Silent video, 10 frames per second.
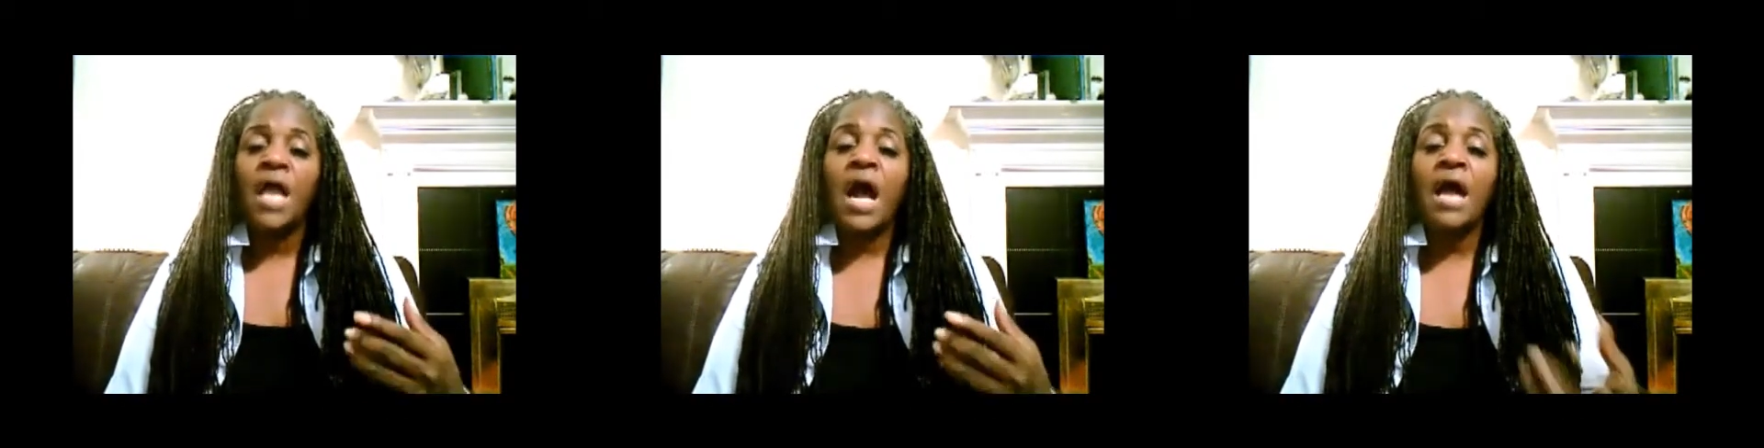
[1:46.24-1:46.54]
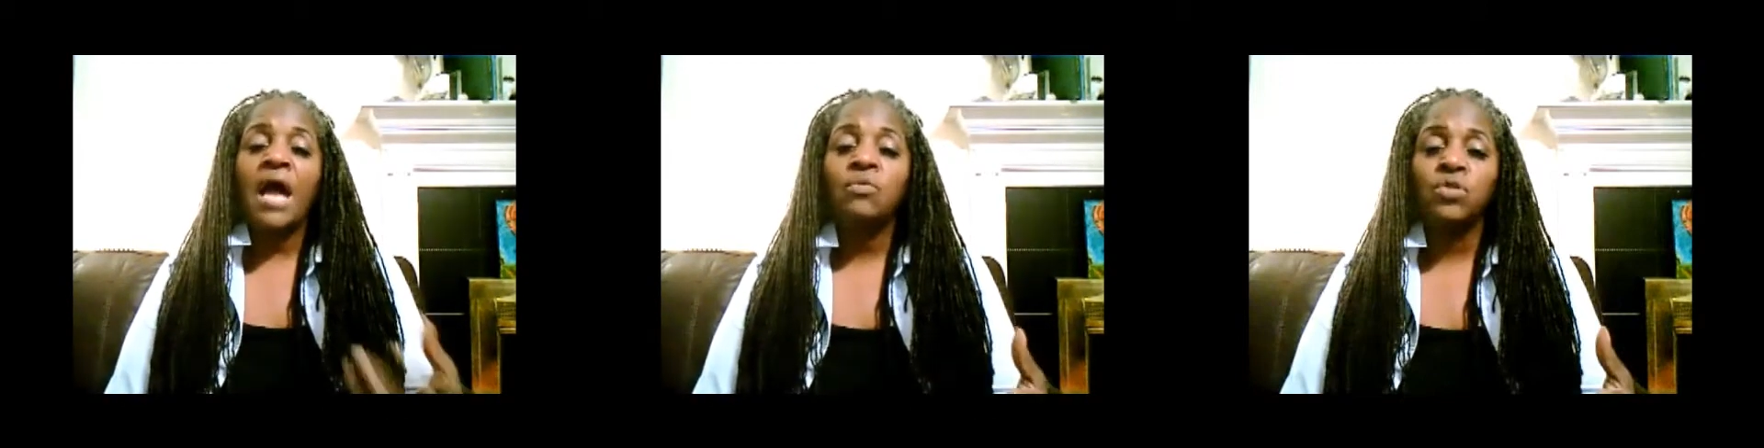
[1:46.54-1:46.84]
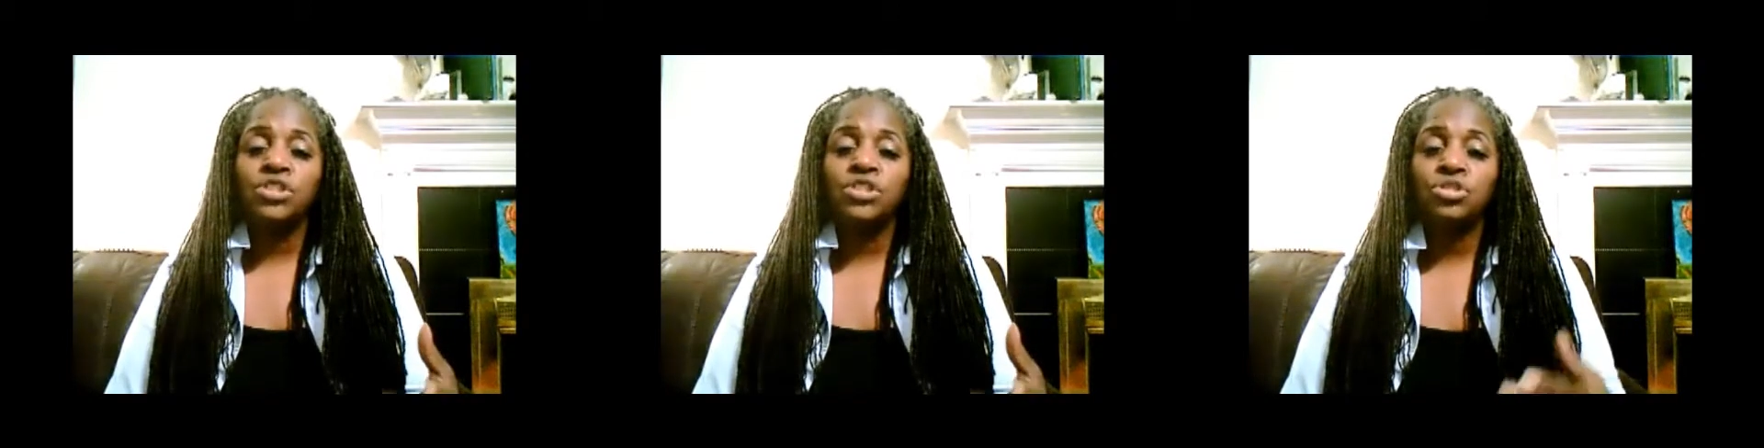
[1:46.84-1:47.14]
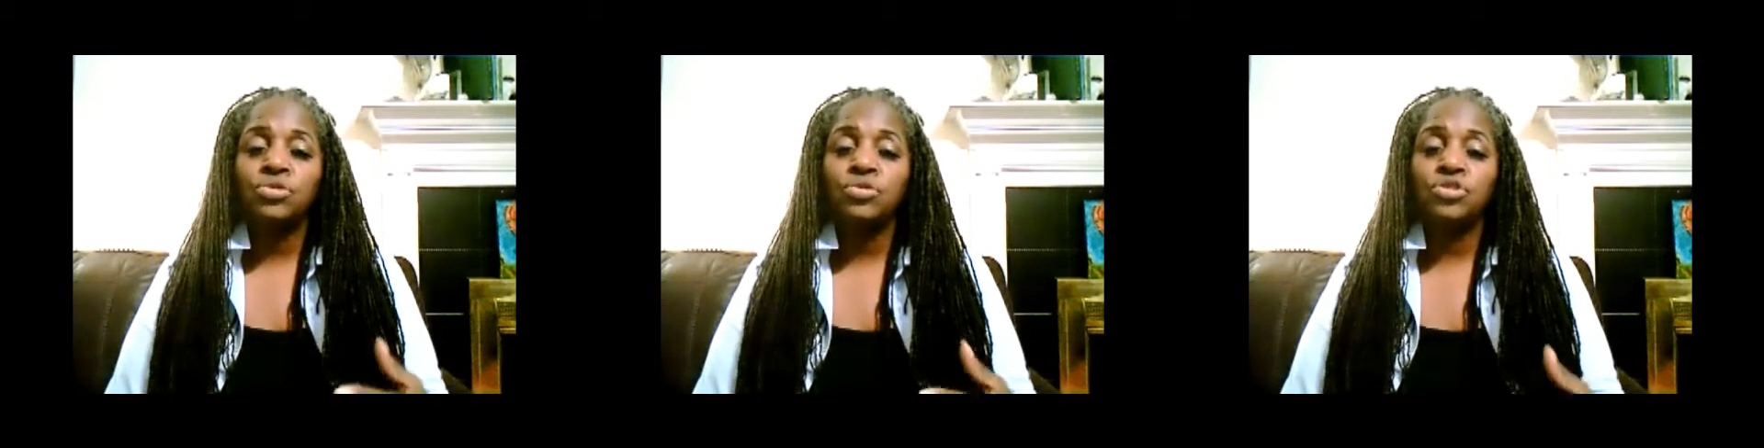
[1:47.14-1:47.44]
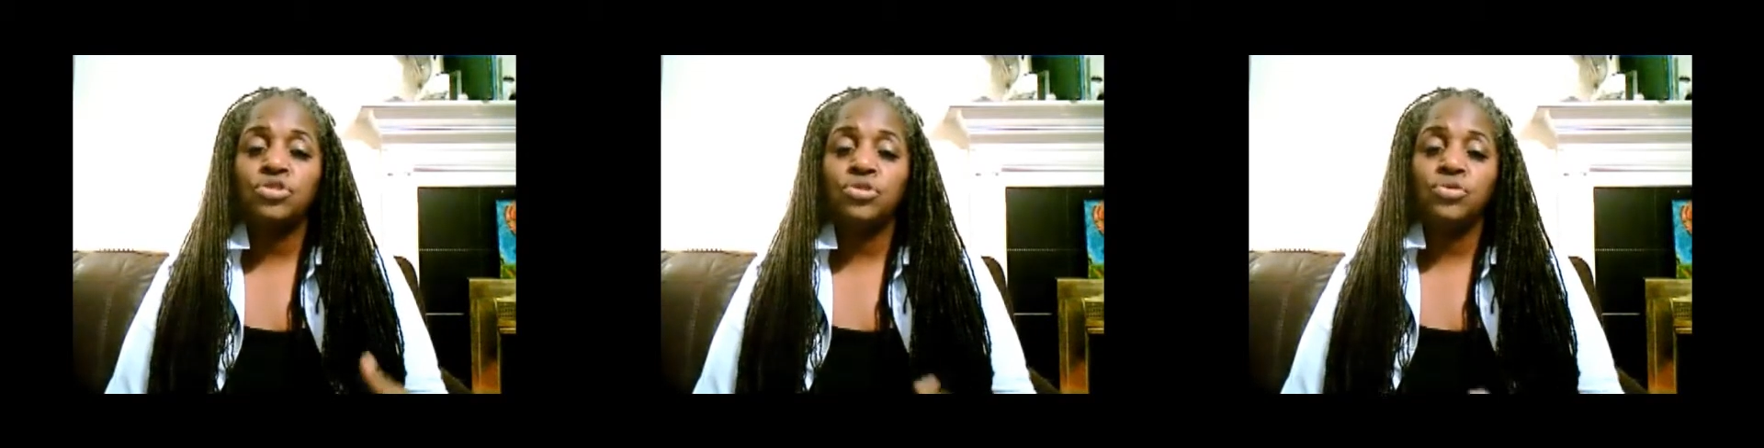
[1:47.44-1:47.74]
I would choose
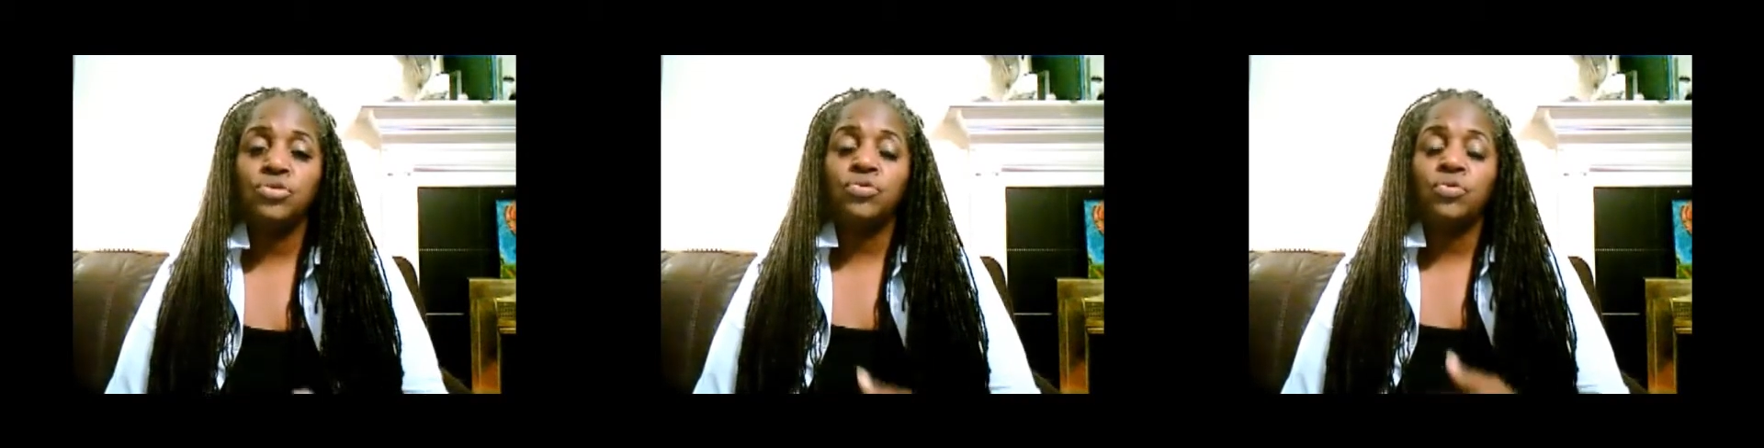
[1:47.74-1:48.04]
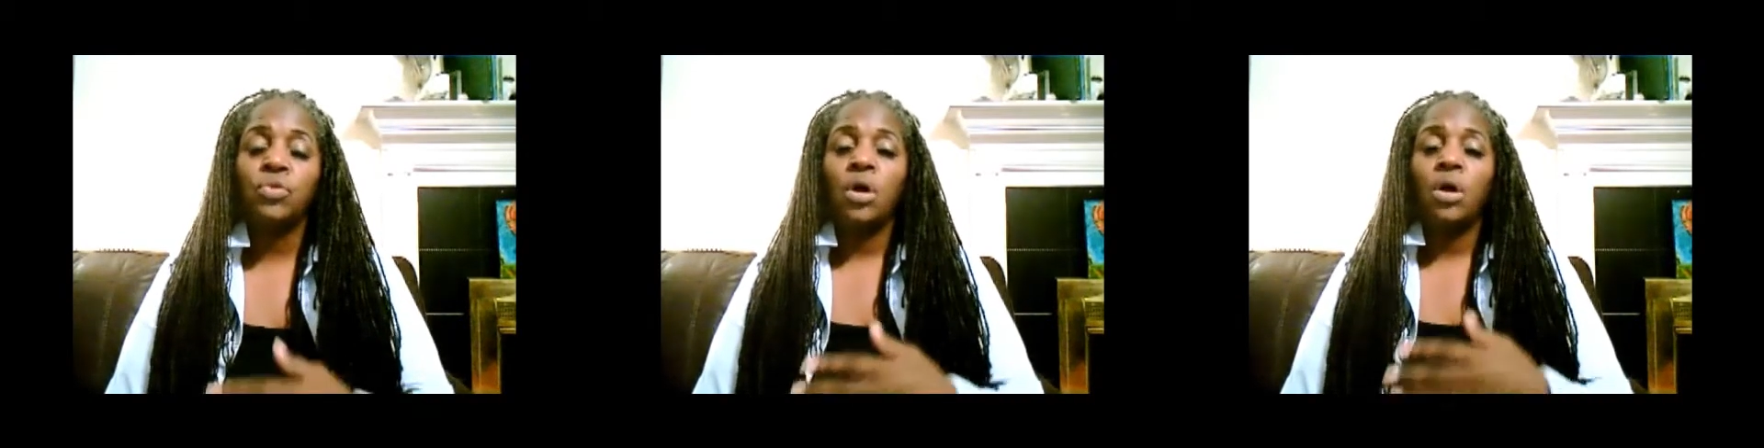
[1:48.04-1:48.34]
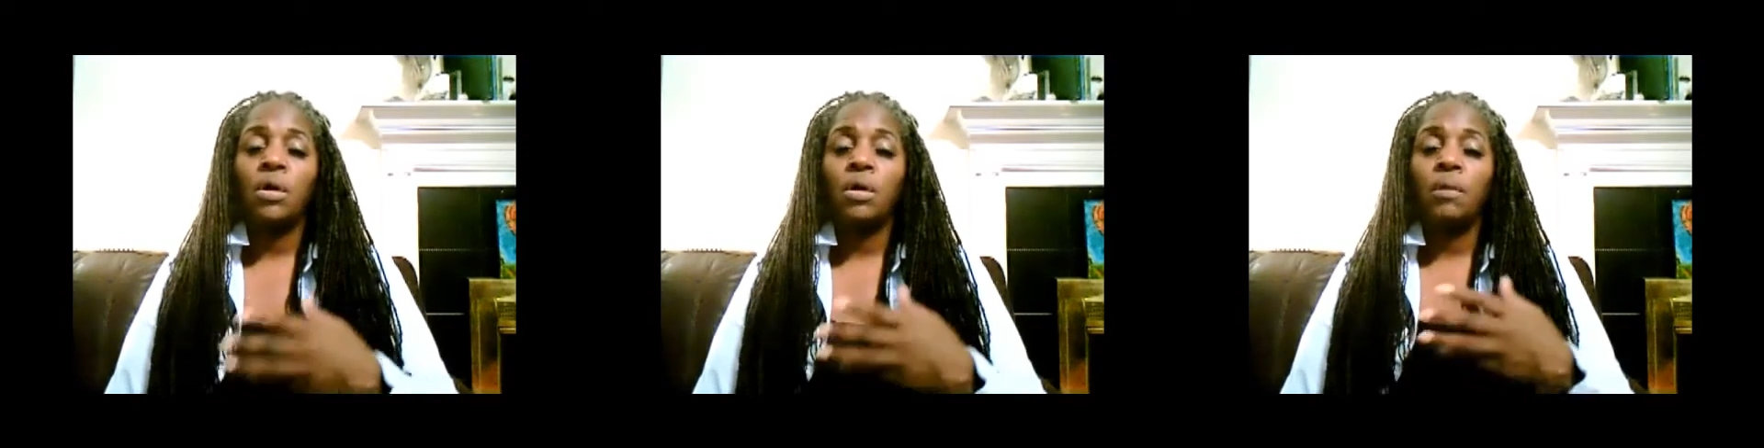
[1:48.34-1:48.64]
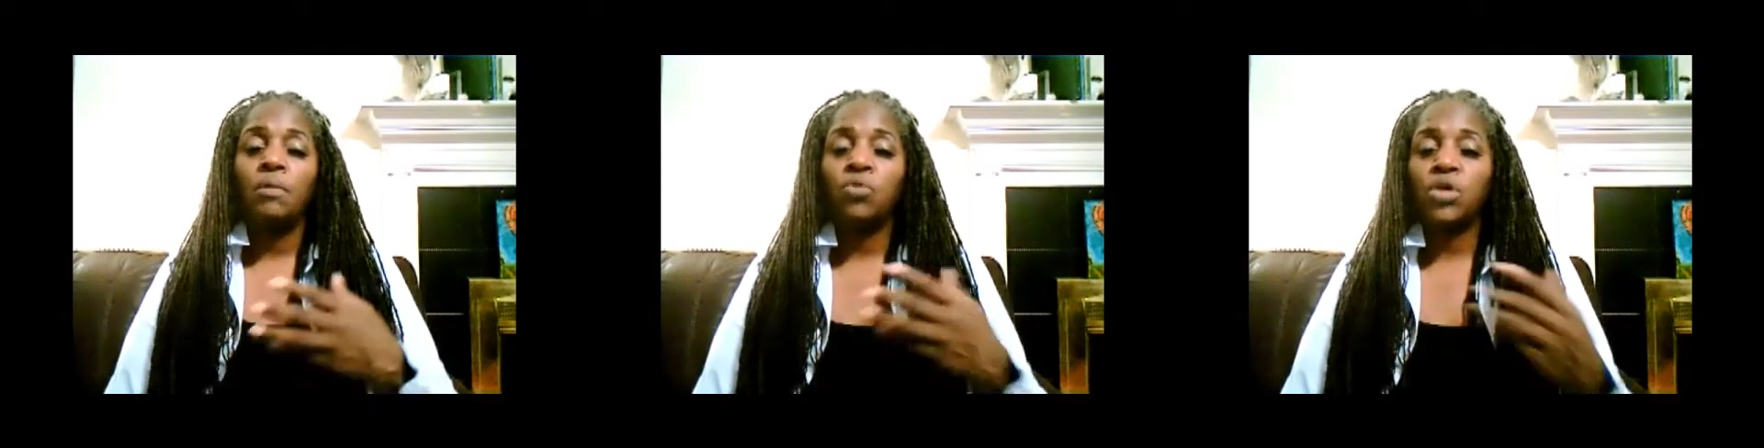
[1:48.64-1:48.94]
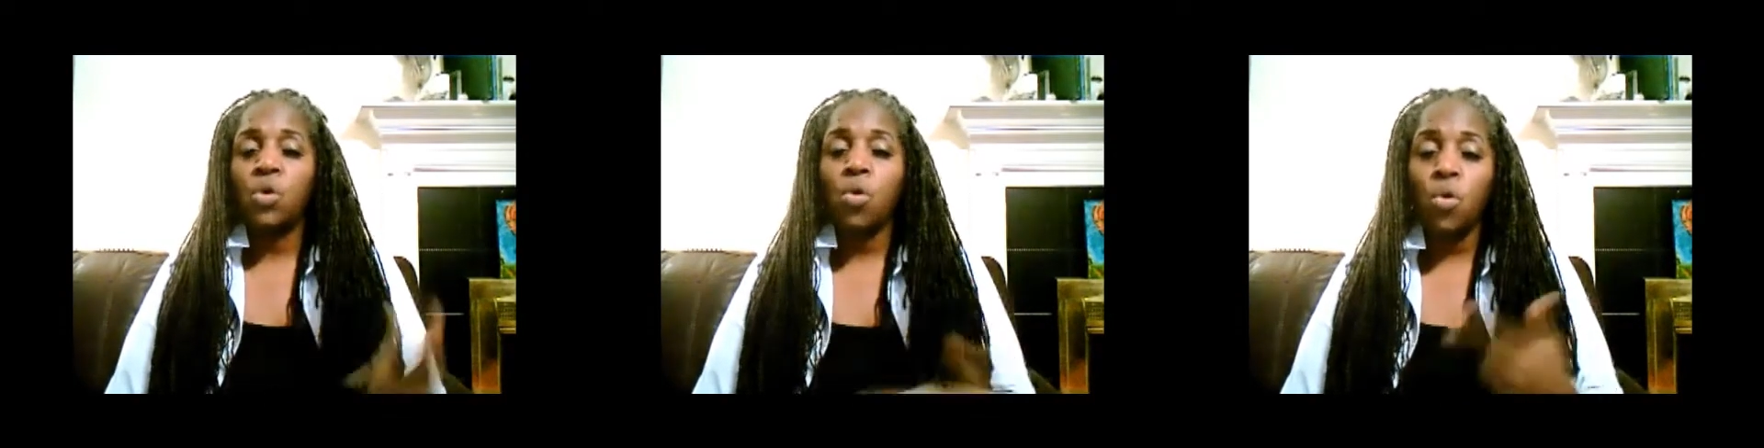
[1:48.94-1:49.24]
to
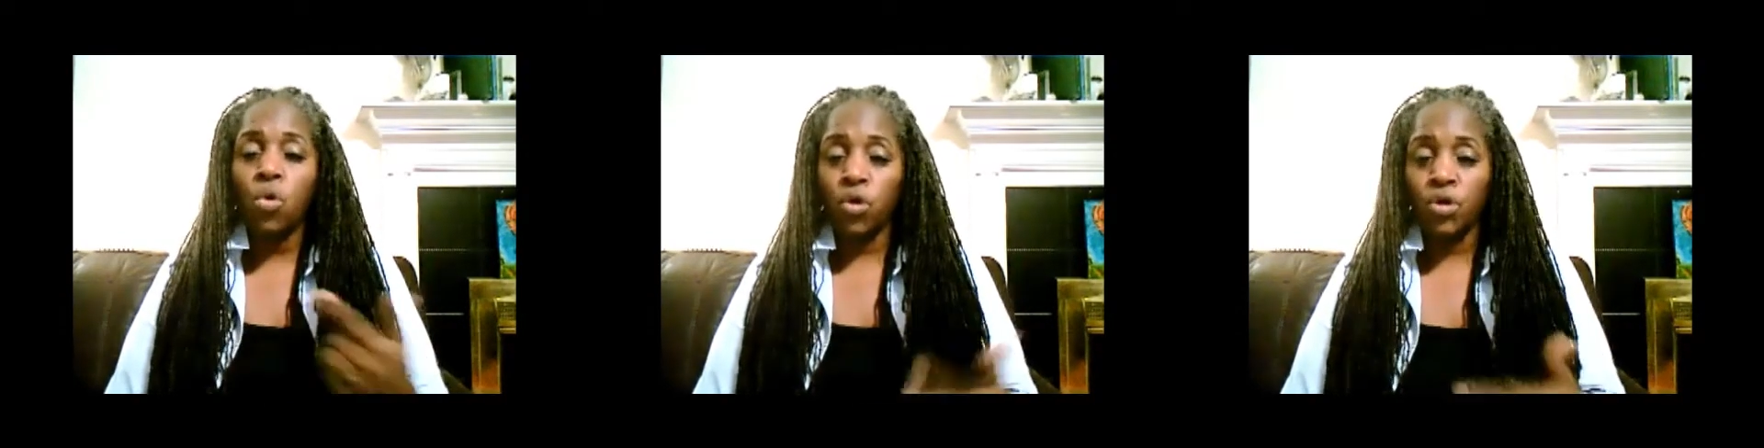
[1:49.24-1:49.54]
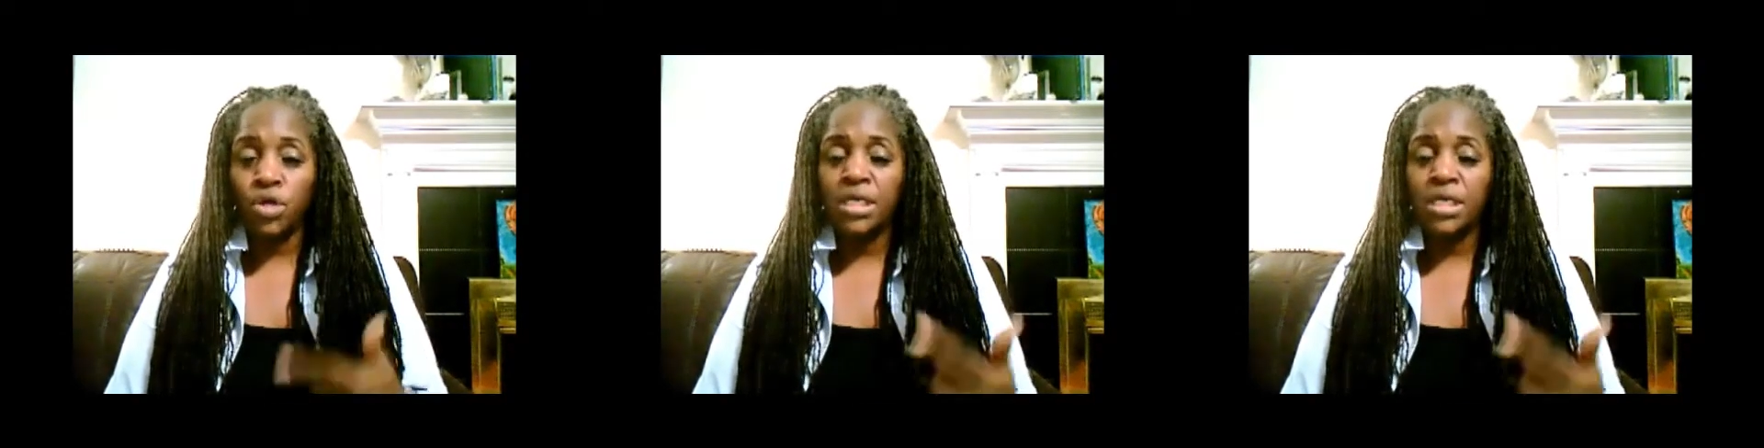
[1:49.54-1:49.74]
record